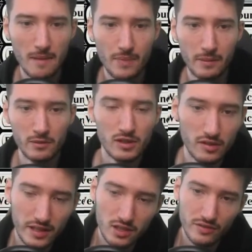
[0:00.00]
I mean,
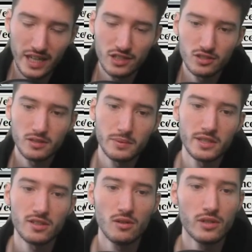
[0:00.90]
Restoration of Eiganjo is a pretty
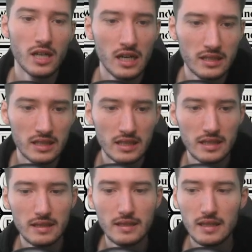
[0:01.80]
slow card.
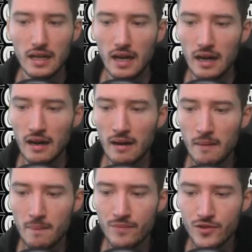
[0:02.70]

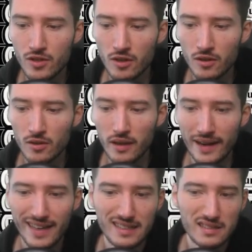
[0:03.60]
So I
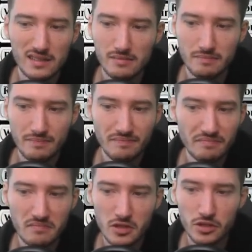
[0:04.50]
guess
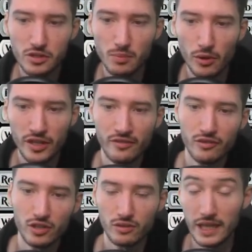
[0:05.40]
you just board it in for
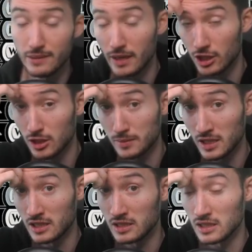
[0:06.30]
the grindy matchups,
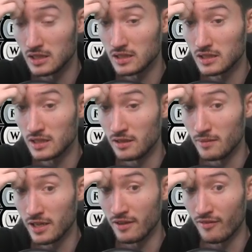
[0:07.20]
and
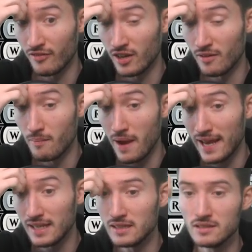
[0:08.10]
in the
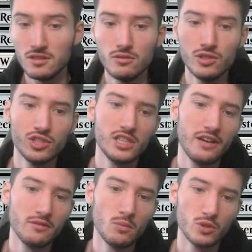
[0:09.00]
main you just have
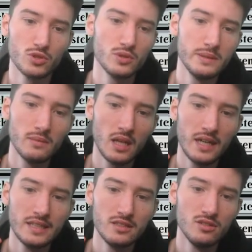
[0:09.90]
it more
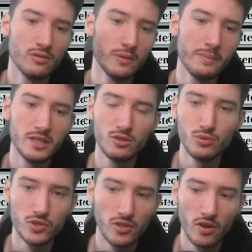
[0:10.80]
streamlined. You don't want to be too
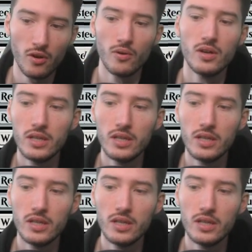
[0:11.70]
slow.